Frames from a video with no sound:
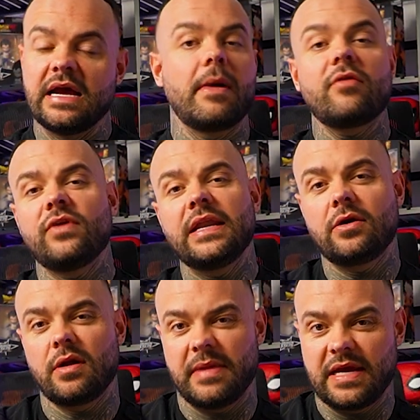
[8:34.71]
Am I really
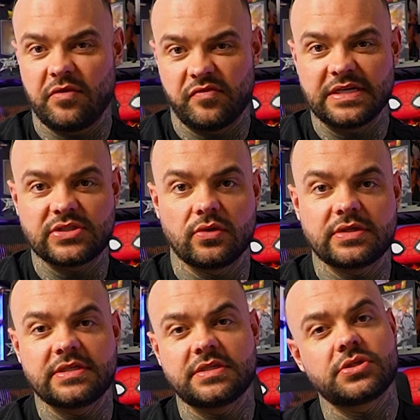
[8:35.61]
good at making
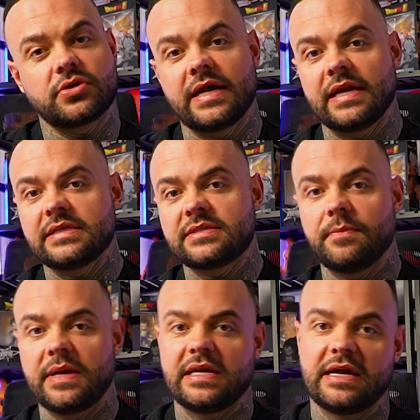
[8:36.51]
resources and trainings
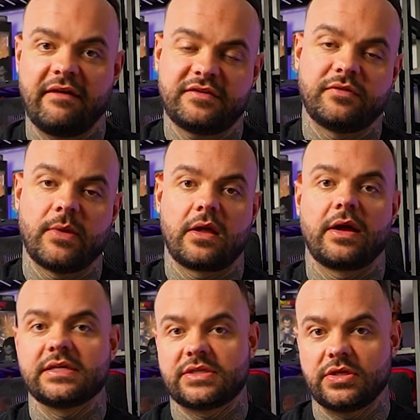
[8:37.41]
and PDFs for my
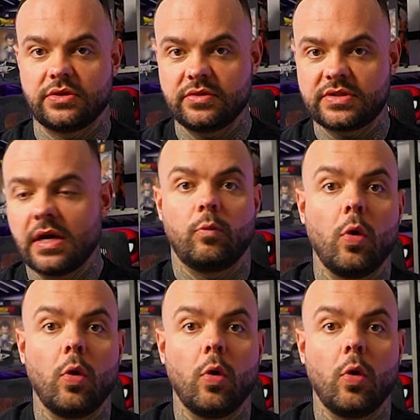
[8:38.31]
clients to use?